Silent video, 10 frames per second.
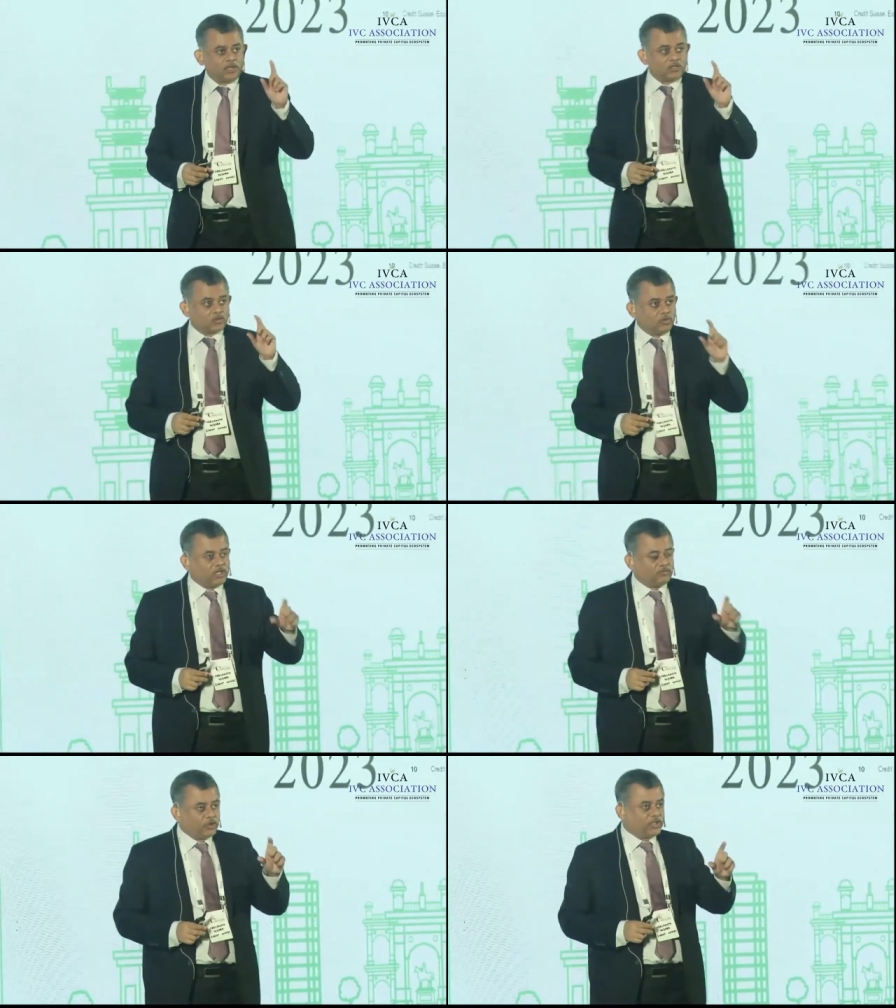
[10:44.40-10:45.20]
is
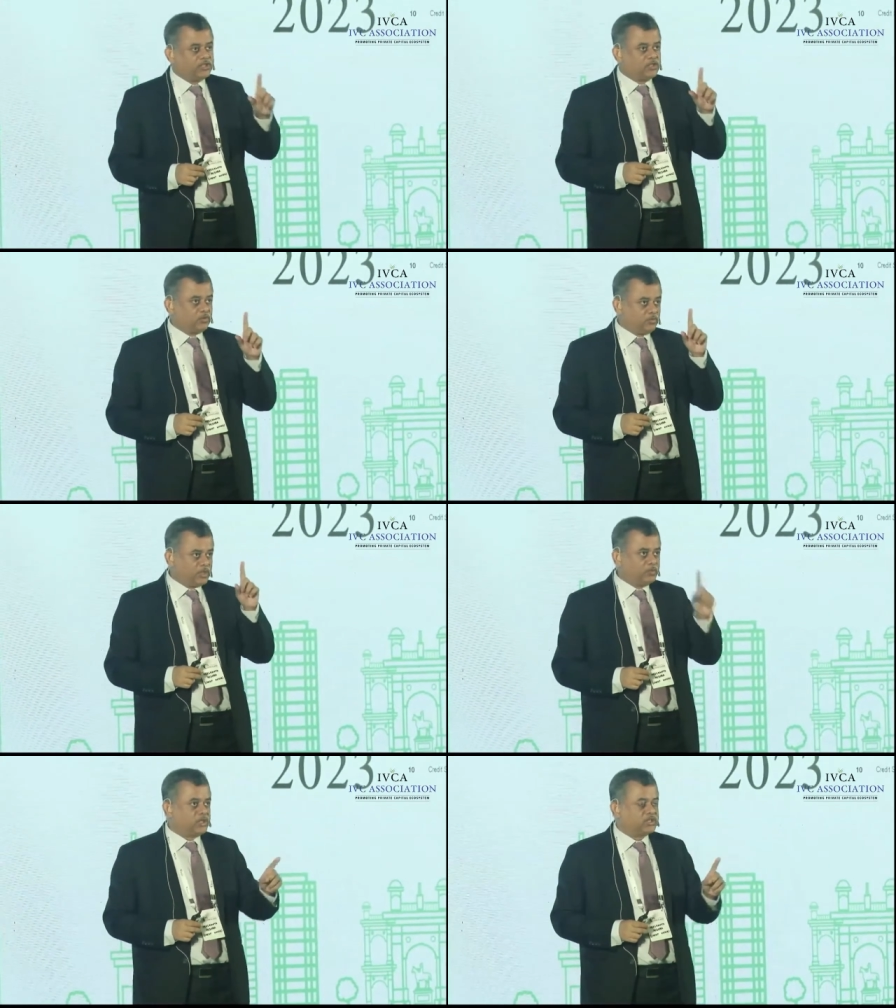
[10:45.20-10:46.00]
growing at
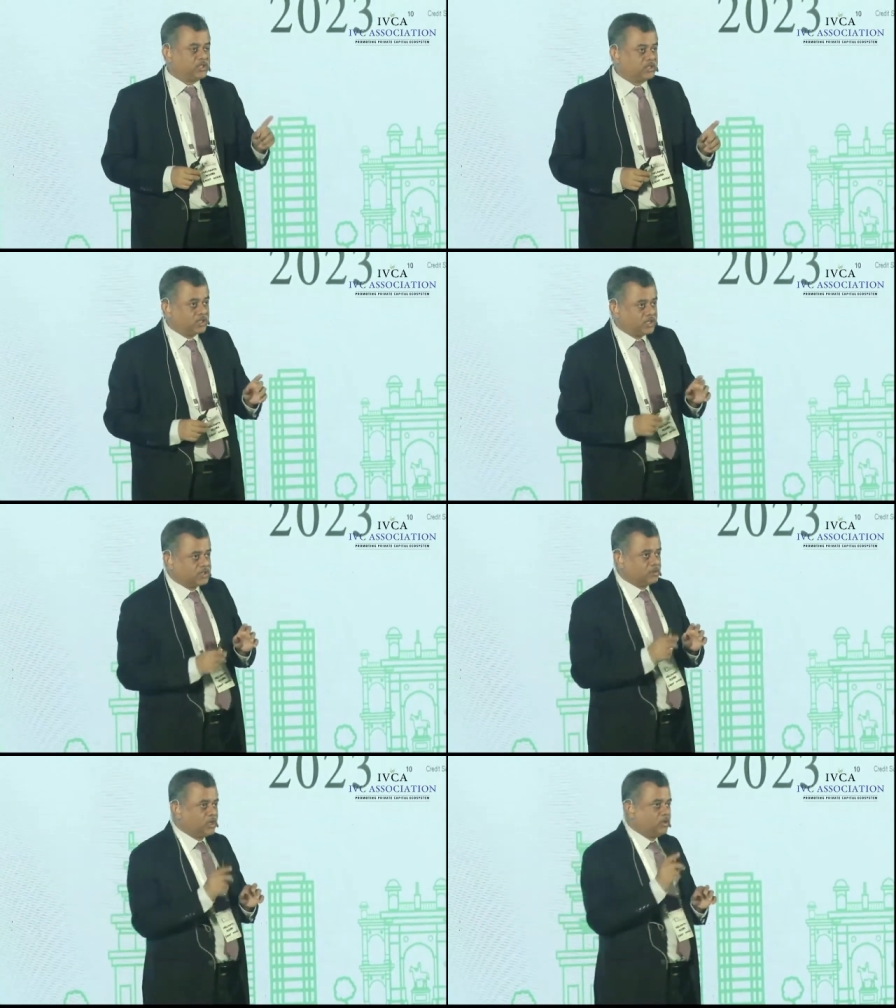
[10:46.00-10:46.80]
2.5% a year,
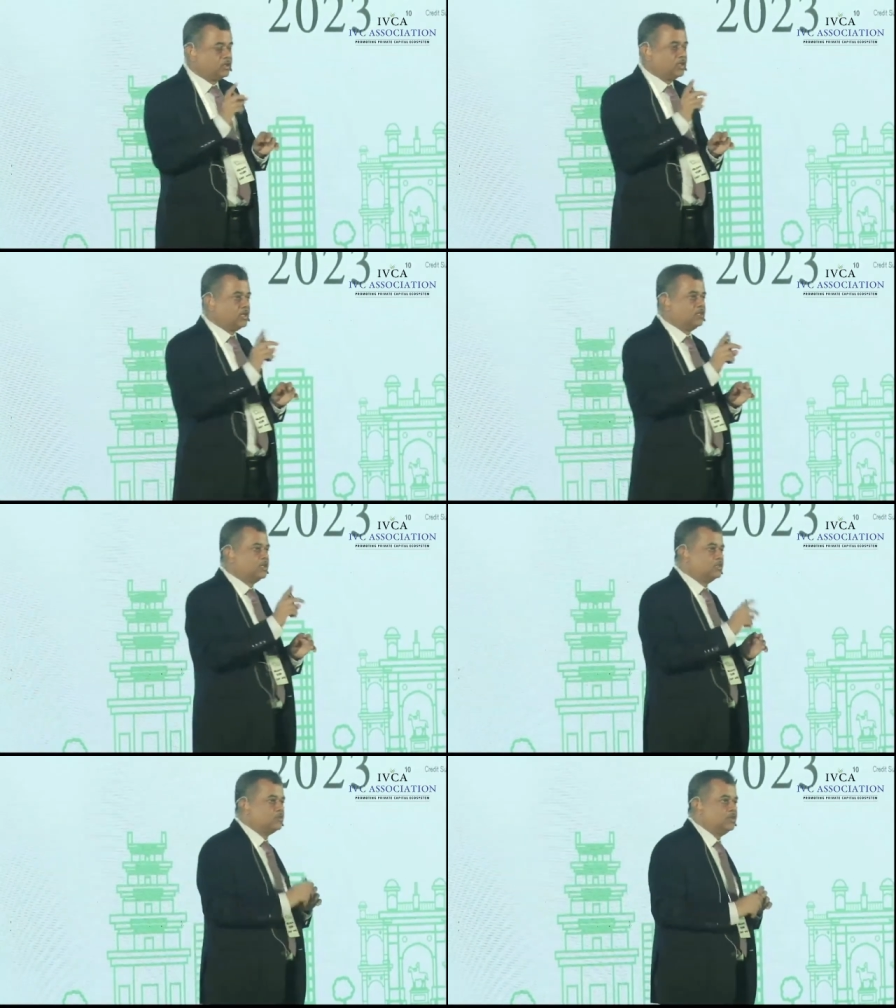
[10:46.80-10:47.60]
where the size
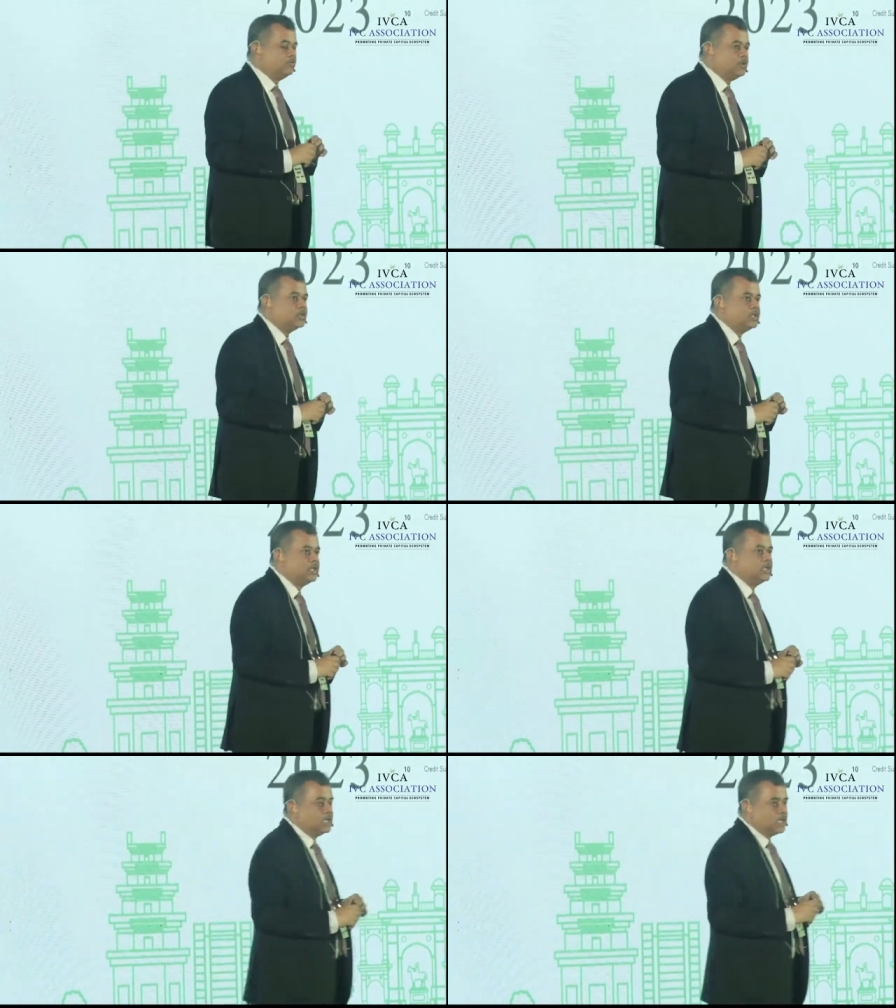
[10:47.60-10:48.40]
of a house needs
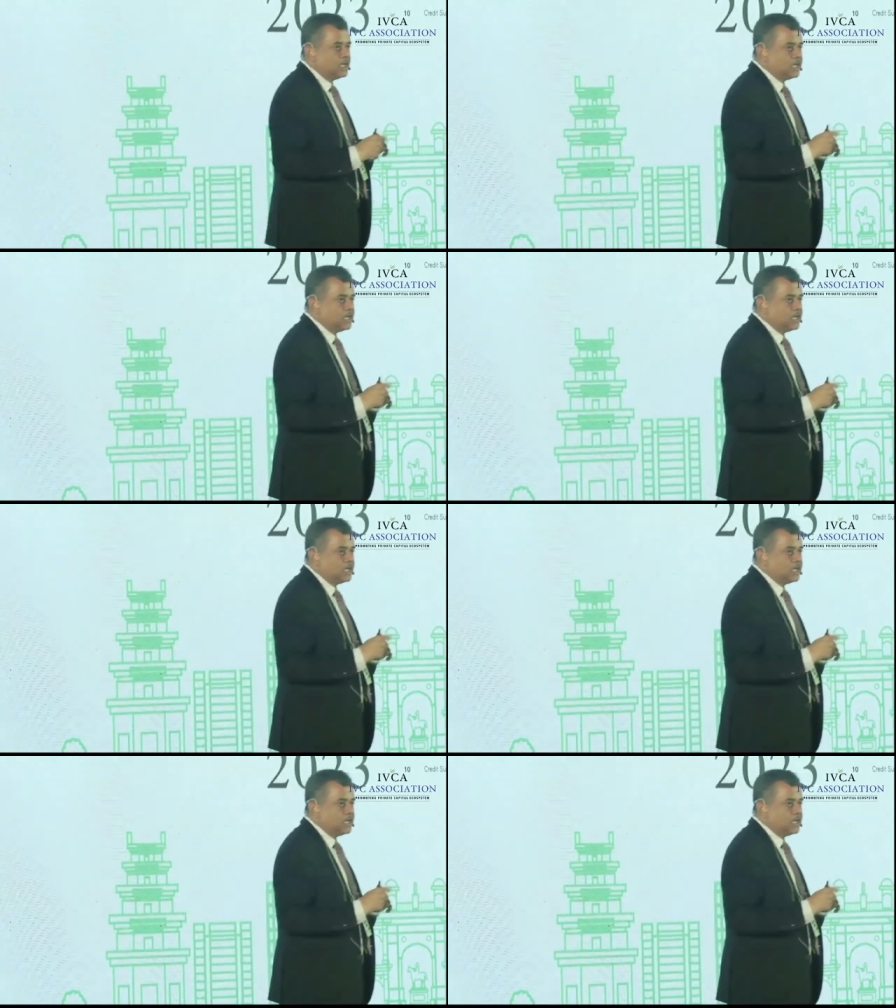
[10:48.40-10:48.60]
to grow